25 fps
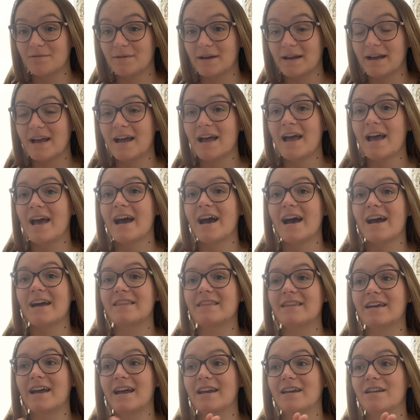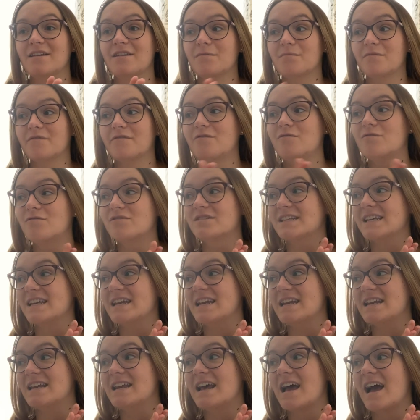it. And then number
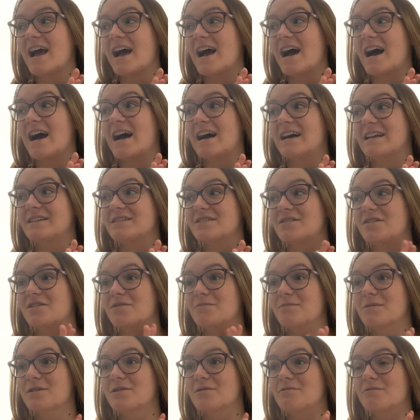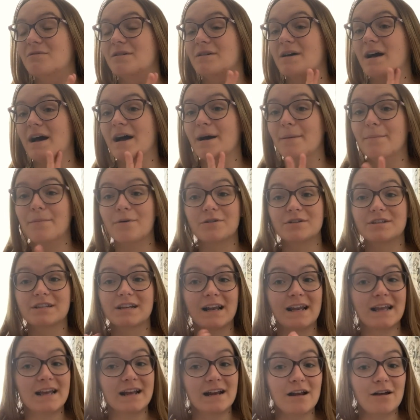14, and I will put
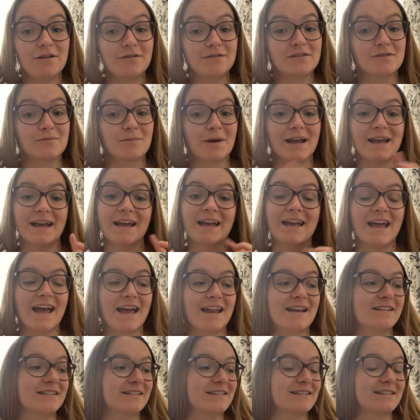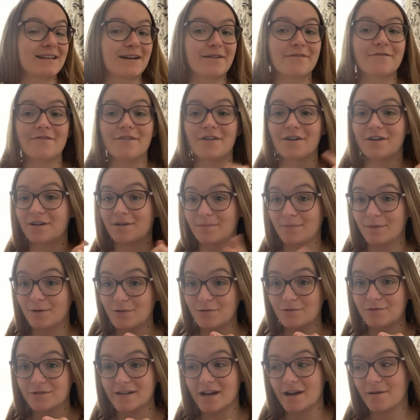clean clothes away. Again, doesn't sound fun, but
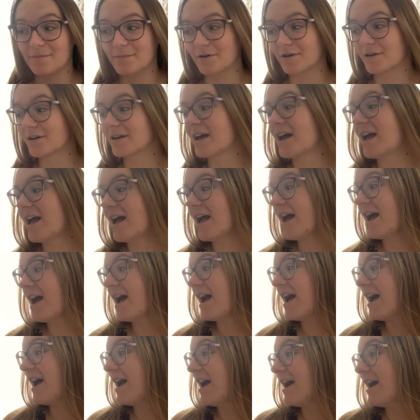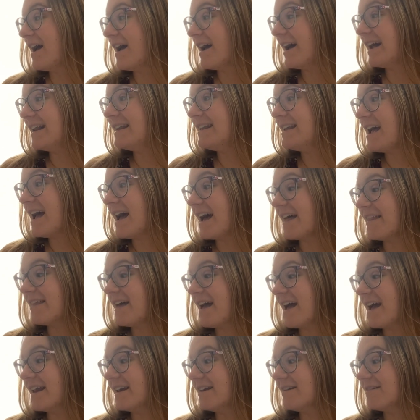audiobook. And yeah,
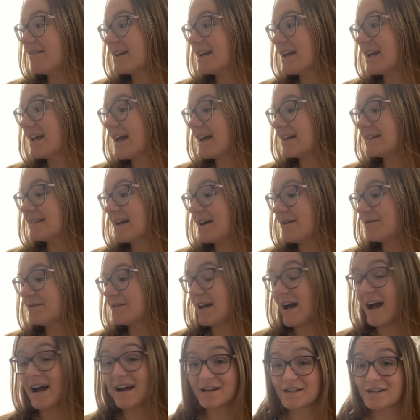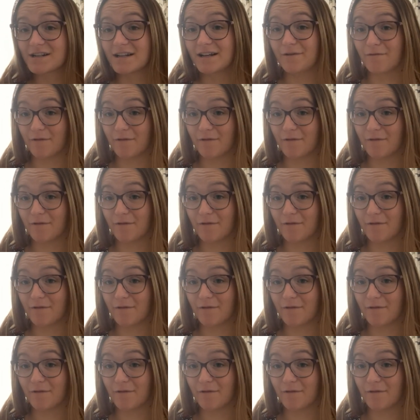then I can get down to actually